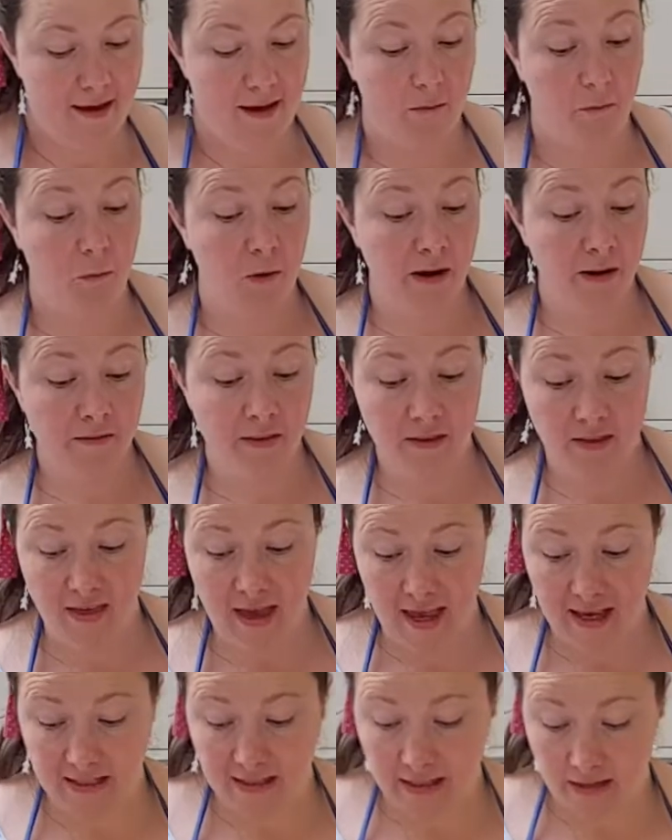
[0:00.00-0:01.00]
And one of the
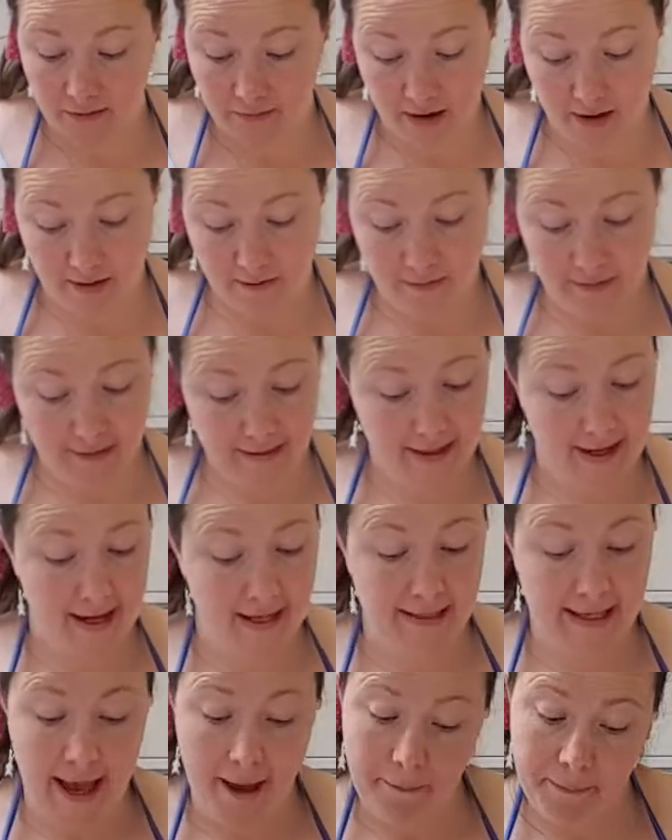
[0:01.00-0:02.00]
things that grows
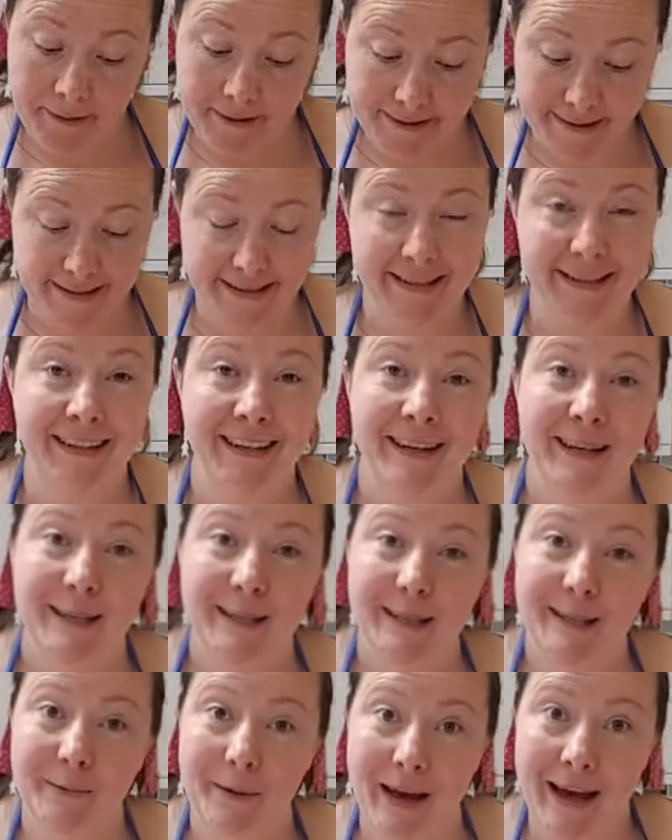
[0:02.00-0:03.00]
is apples.
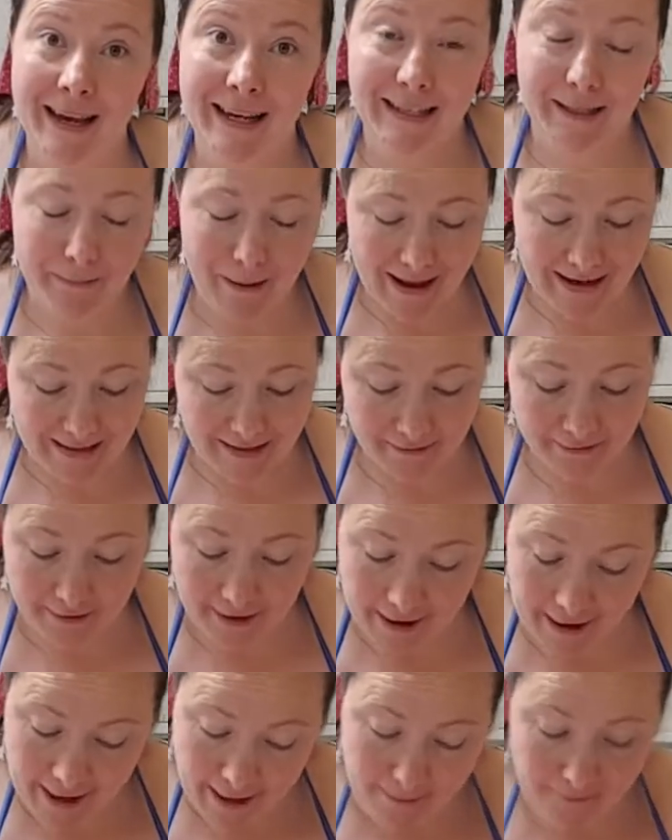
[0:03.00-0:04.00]
So I spent a
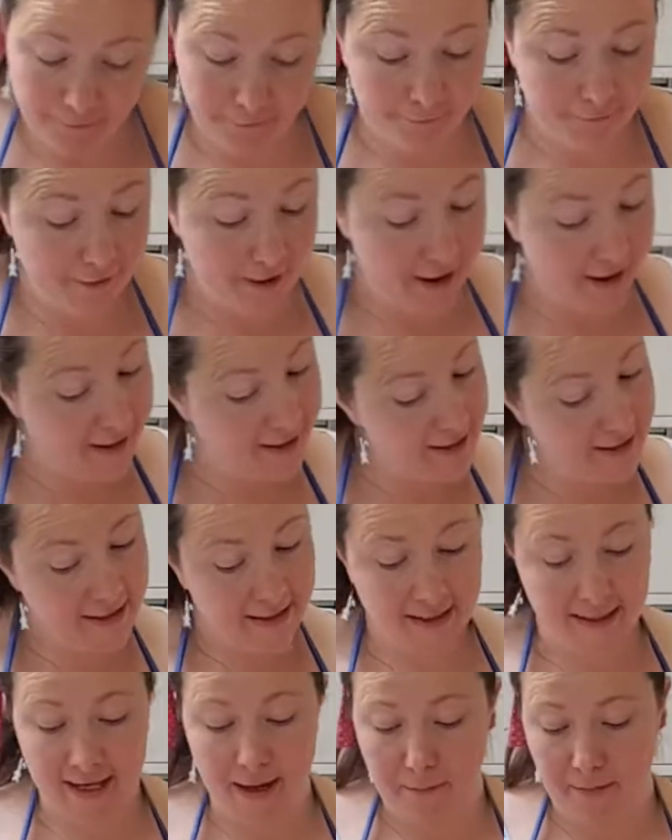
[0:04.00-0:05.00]
very fun
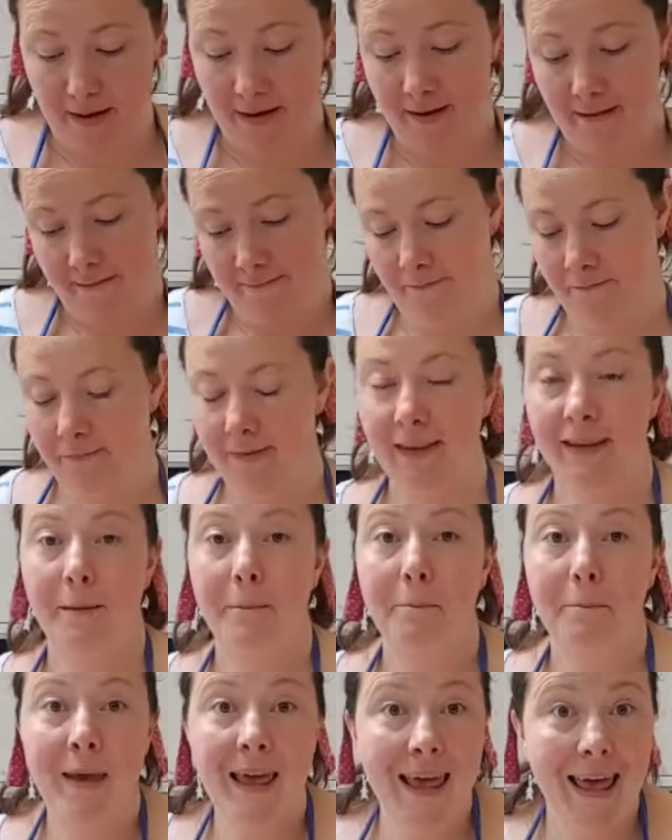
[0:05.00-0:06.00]
summer
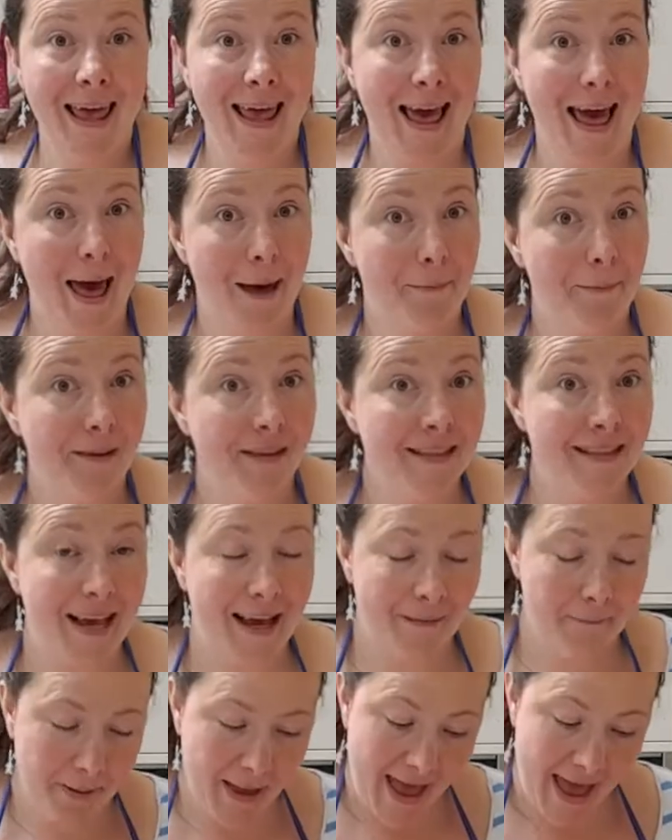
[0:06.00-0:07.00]
picking apples
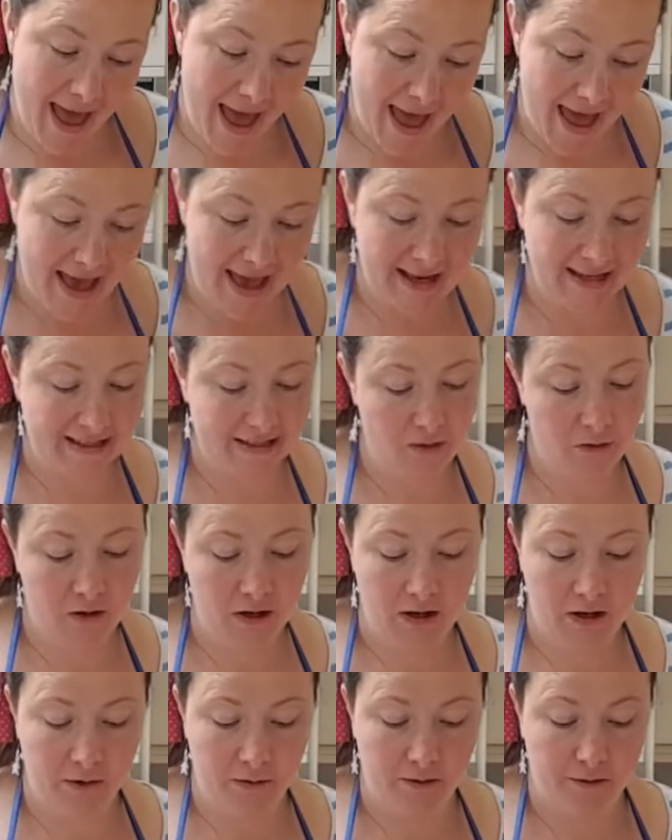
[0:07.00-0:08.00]
and pears
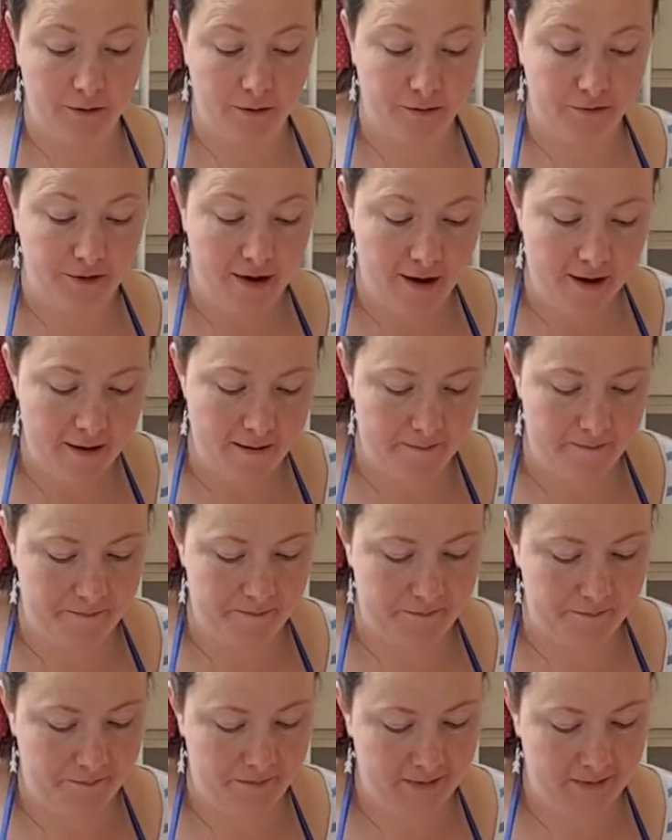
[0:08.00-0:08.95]
on a local farm.